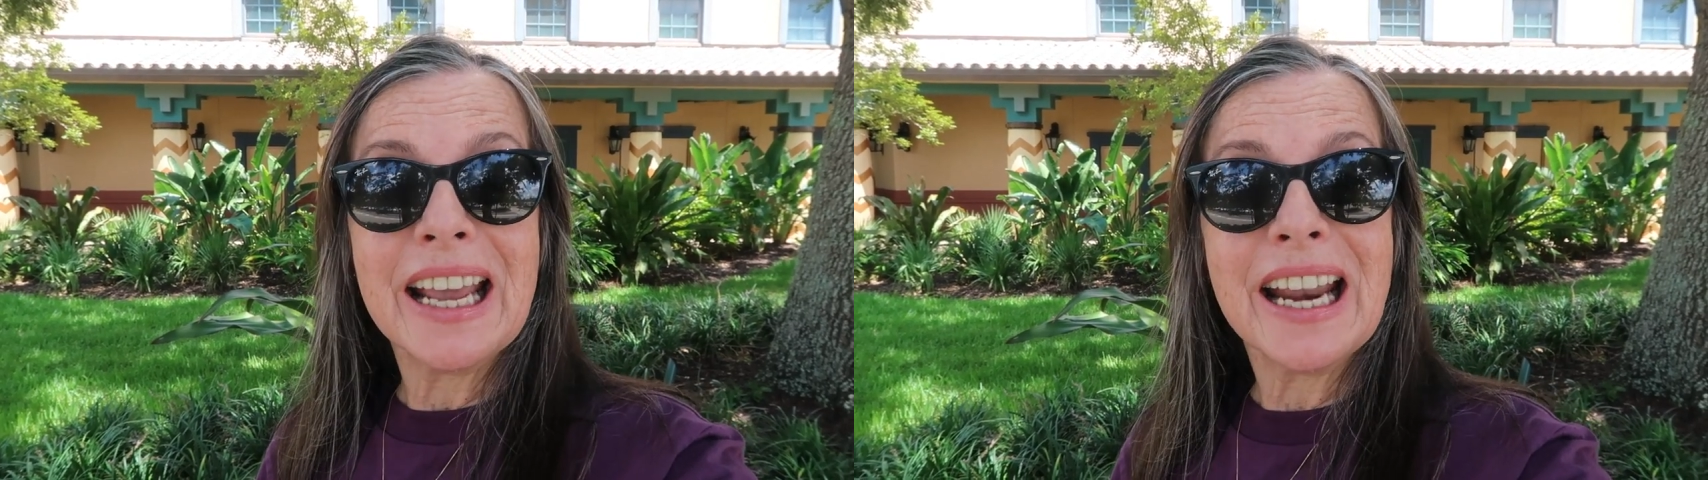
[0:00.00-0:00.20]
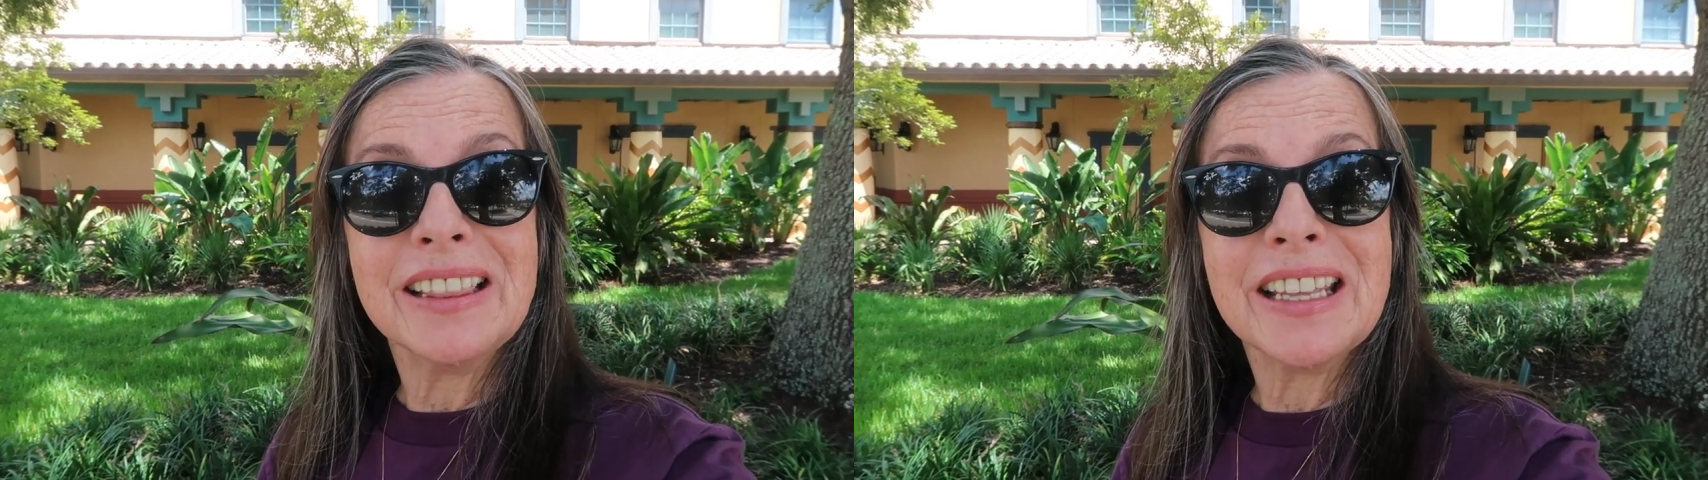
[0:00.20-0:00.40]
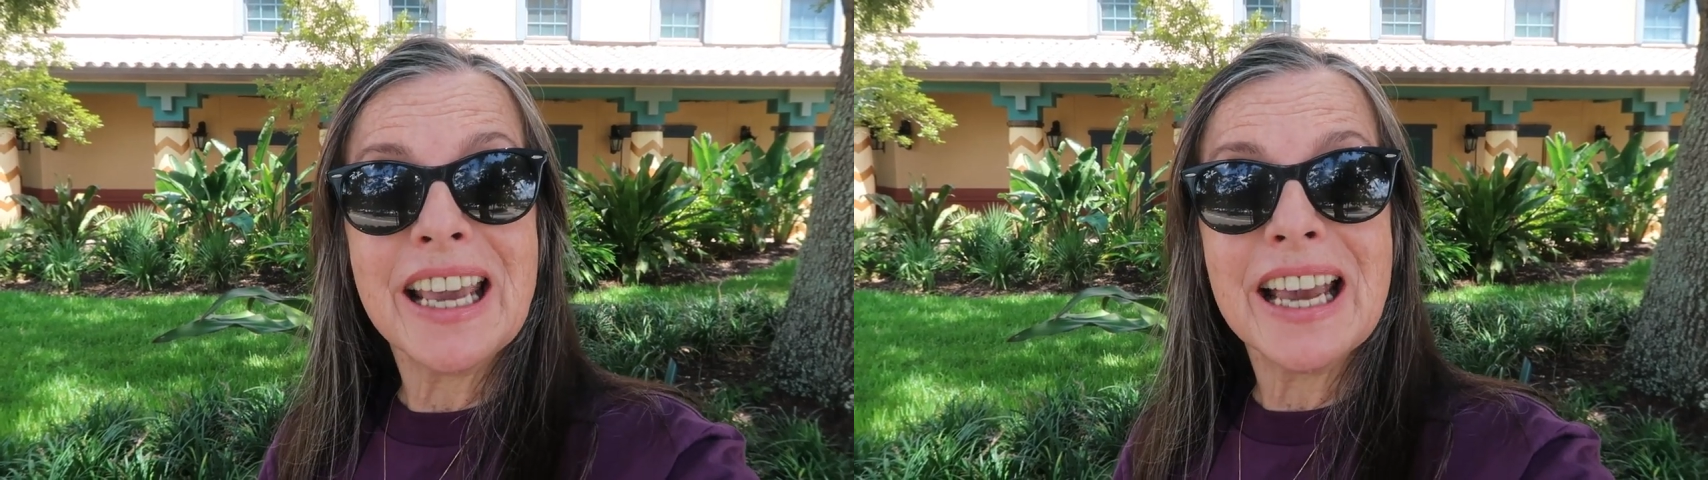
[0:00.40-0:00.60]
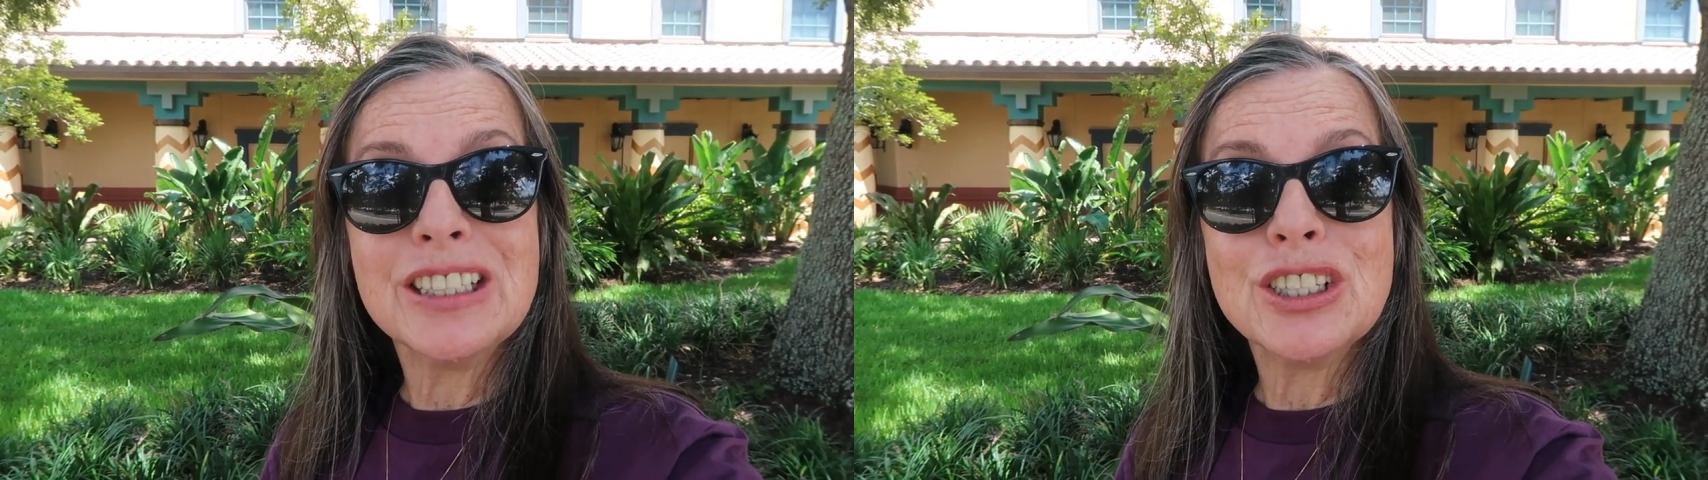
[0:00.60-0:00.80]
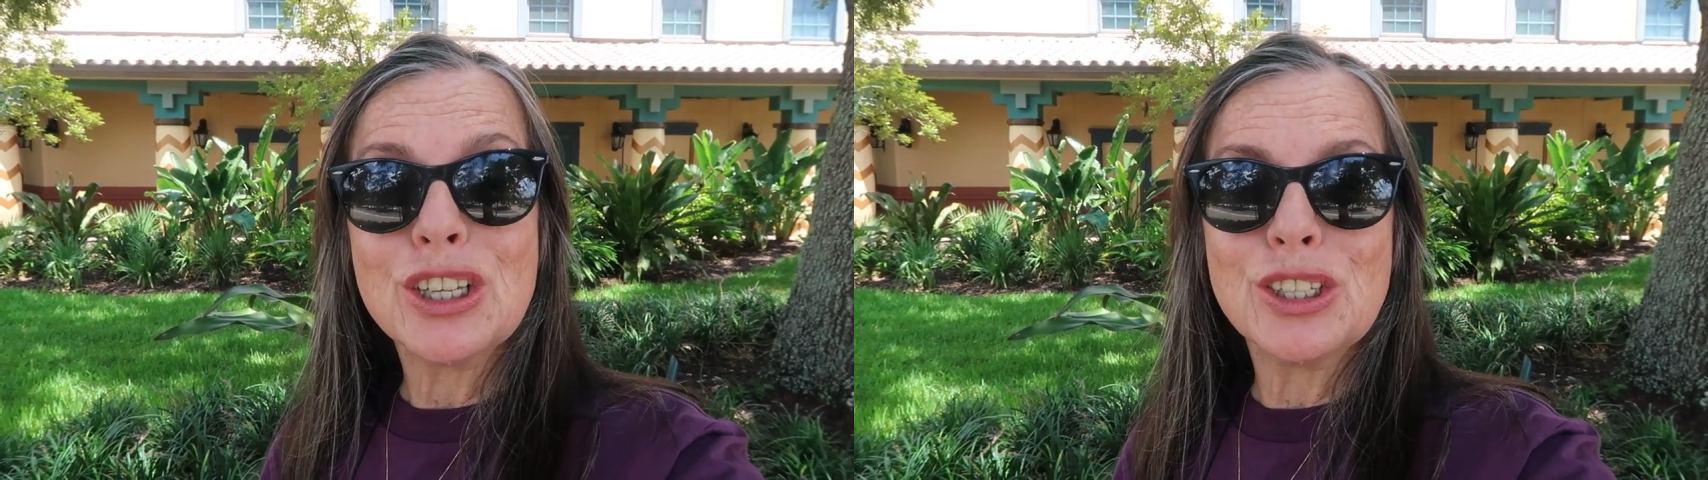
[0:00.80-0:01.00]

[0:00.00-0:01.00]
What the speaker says: and at the end,